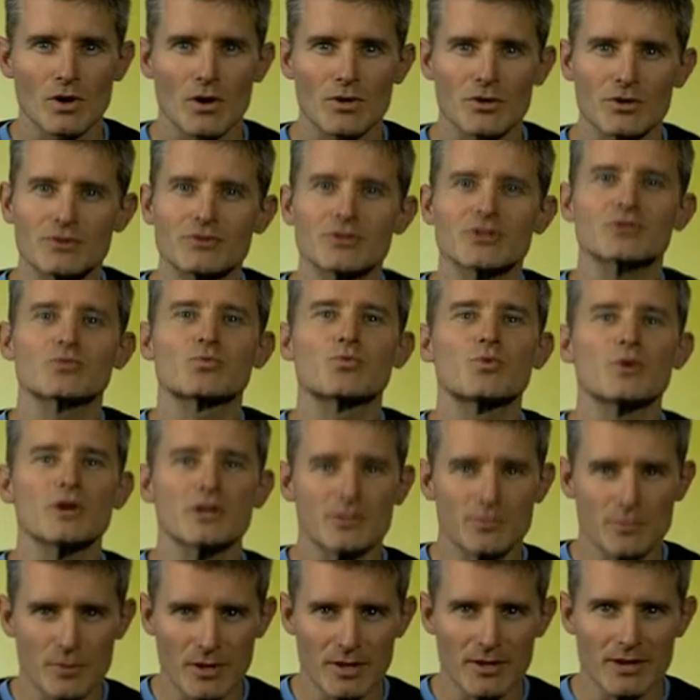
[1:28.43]
Are you just
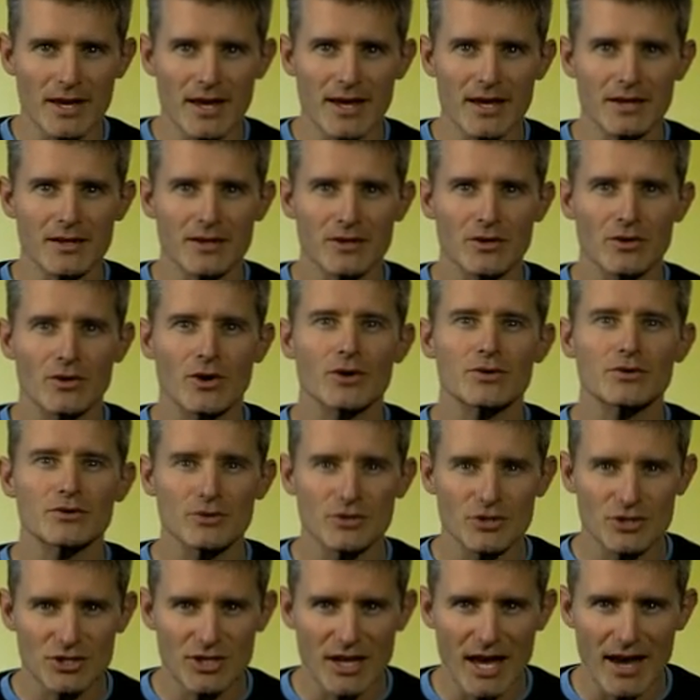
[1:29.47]
whispering that? Or are
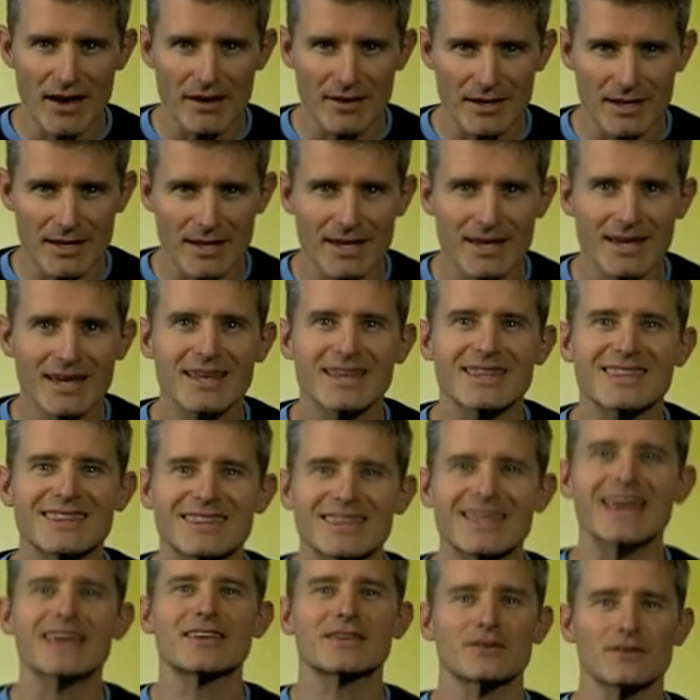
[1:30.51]
you shouting,
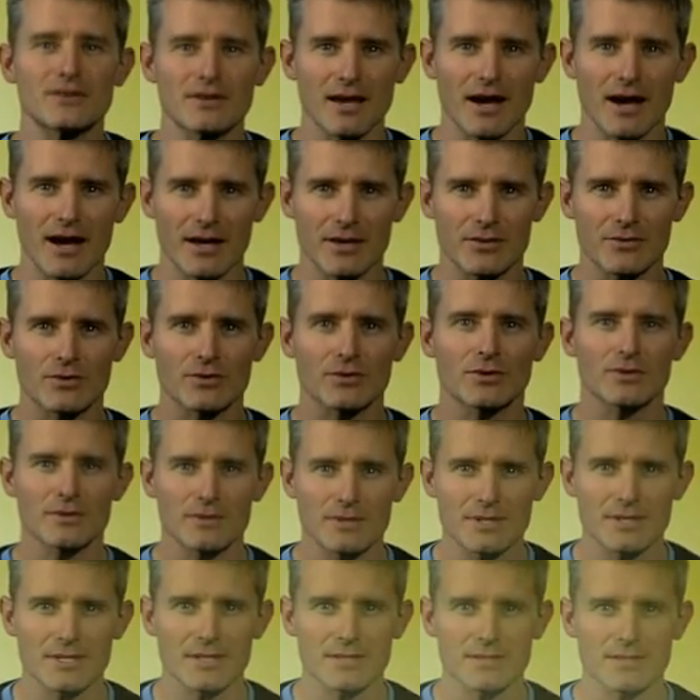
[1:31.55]
thank you, God, through
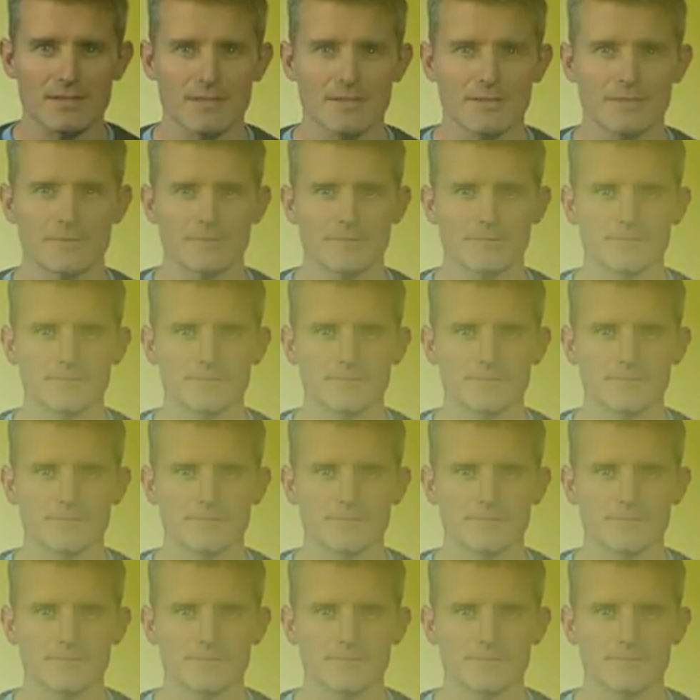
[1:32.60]
your intensity?